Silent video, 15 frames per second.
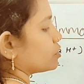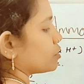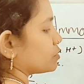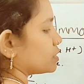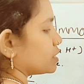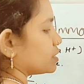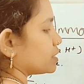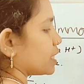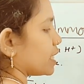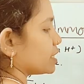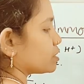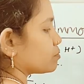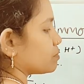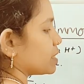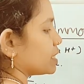Now this
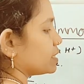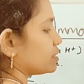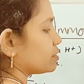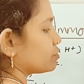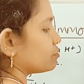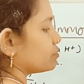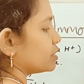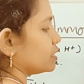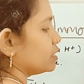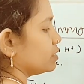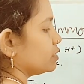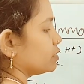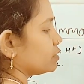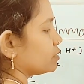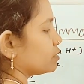H plus will